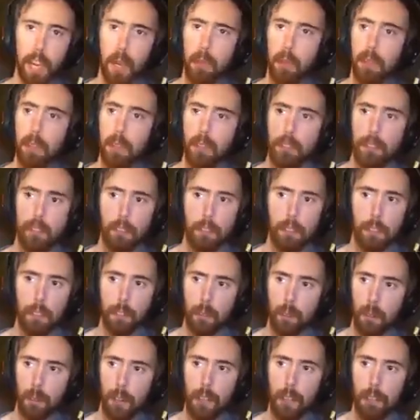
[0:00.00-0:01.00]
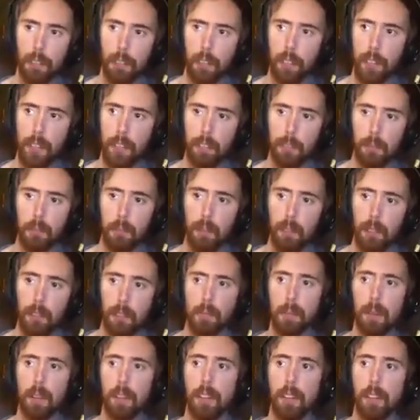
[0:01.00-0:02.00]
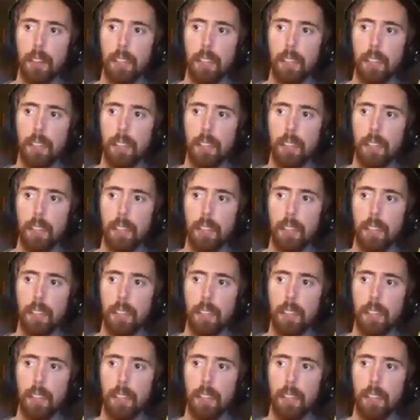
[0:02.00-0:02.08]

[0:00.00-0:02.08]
I mean, she's a crazy ass bitch, man.